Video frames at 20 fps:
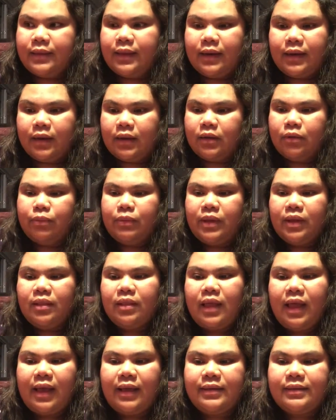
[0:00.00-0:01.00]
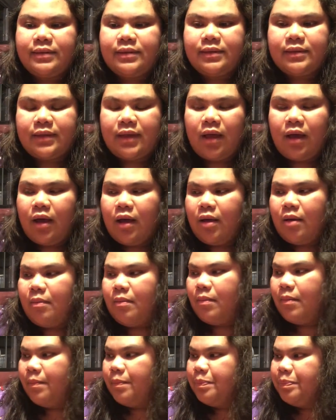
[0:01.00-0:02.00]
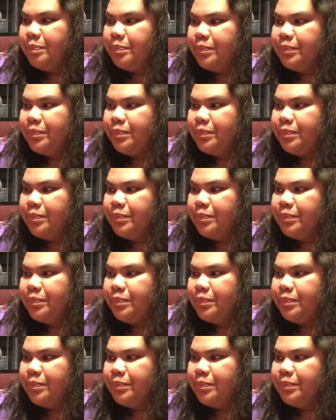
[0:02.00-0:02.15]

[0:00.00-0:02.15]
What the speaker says: didn't realize the